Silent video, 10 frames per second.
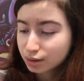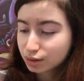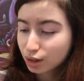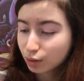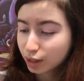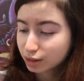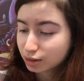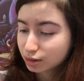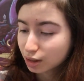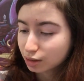So let's
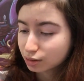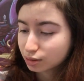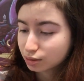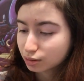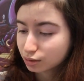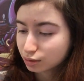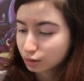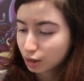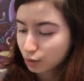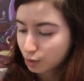start
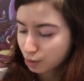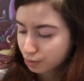going